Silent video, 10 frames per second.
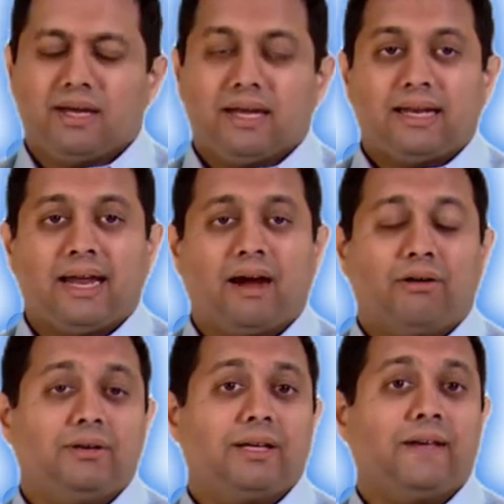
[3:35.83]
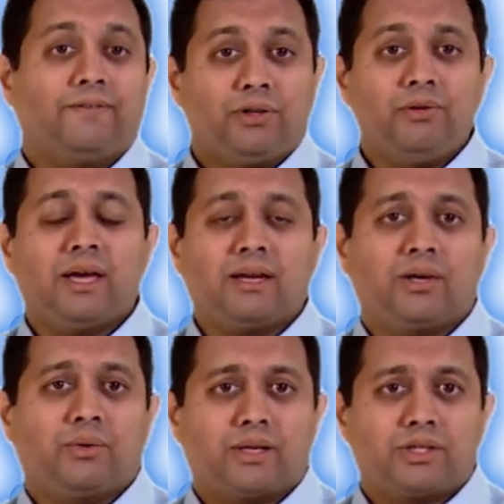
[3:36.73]
Now, if you get a
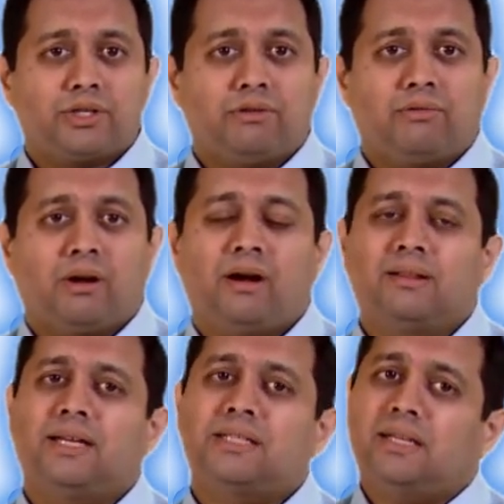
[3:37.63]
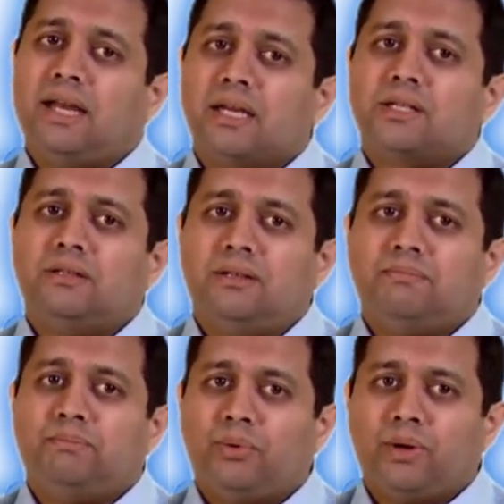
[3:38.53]
question wrong, that's an
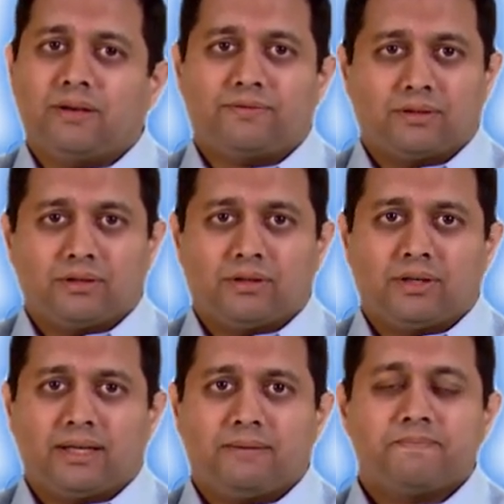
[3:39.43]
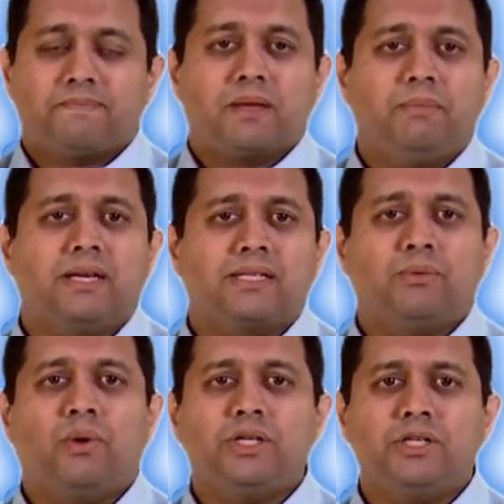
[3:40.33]
excellent point for learning because I
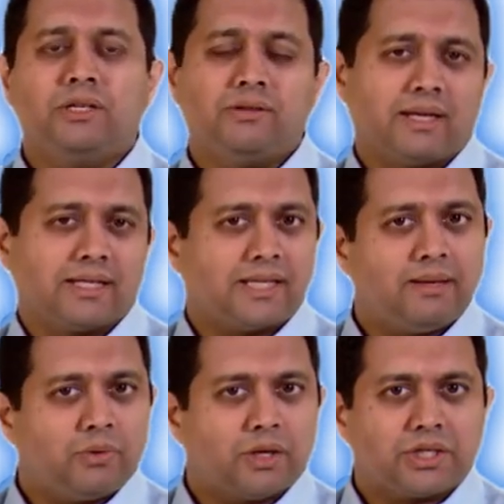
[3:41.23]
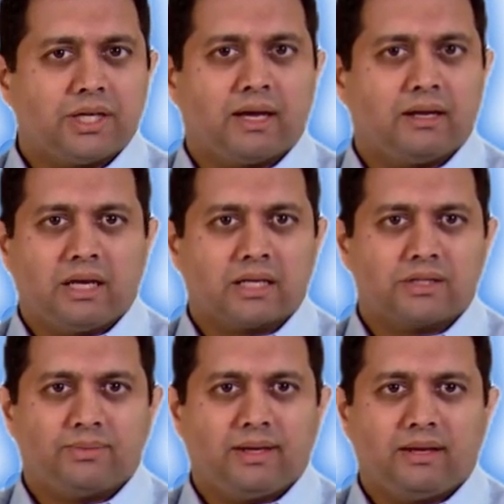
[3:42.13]
want you to do that same question again
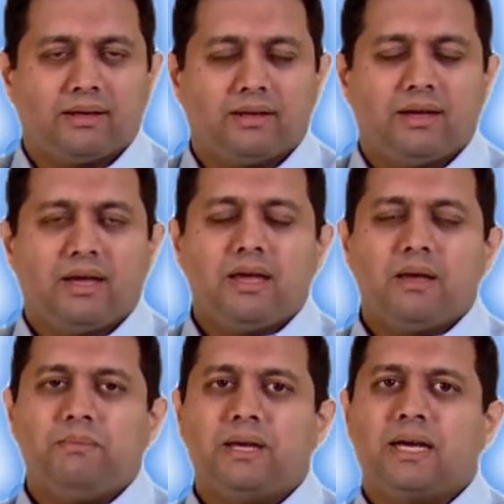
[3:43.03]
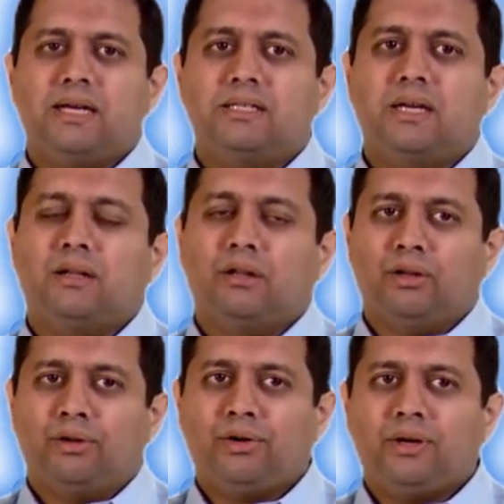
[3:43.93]
next week. Because
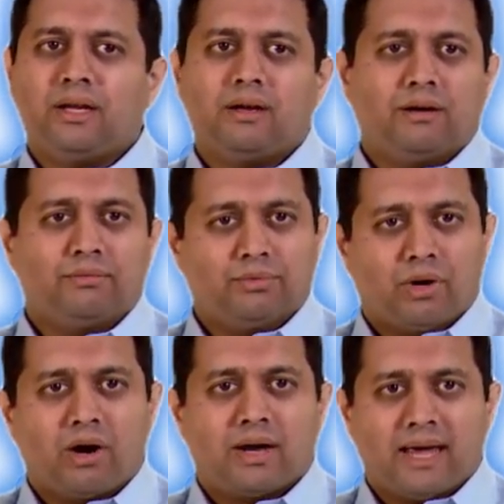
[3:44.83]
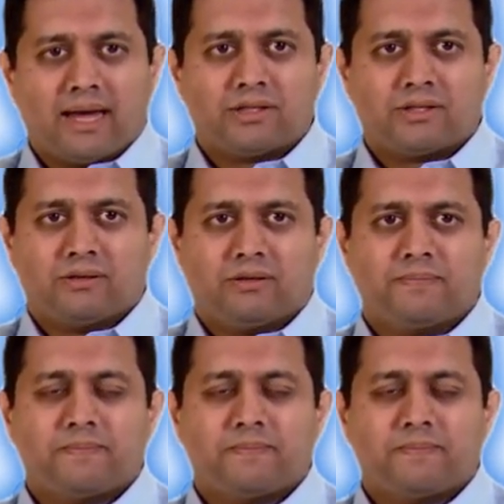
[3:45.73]
learning a wrong answer